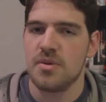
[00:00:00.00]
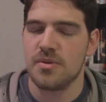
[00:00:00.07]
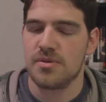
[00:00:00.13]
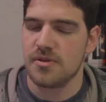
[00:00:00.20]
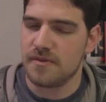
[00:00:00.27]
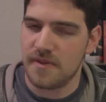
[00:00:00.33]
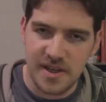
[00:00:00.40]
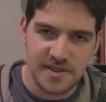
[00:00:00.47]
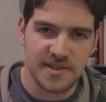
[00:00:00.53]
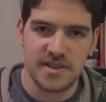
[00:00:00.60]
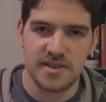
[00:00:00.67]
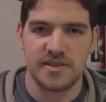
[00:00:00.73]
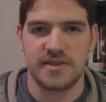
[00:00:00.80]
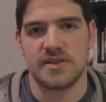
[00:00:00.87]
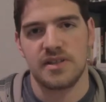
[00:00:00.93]
with your
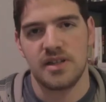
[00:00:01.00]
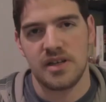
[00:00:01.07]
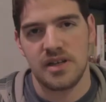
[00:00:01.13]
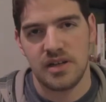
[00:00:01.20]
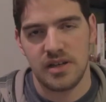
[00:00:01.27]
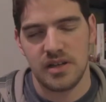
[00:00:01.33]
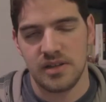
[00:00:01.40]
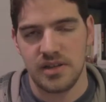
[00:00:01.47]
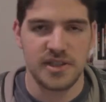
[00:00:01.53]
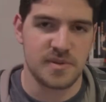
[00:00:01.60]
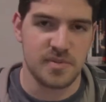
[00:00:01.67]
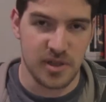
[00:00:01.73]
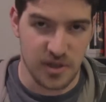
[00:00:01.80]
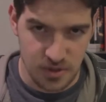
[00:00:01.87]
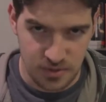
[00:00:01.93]
faces, links
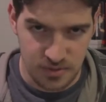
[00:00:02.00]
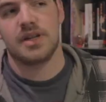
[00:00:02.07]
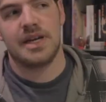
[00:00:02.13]
below.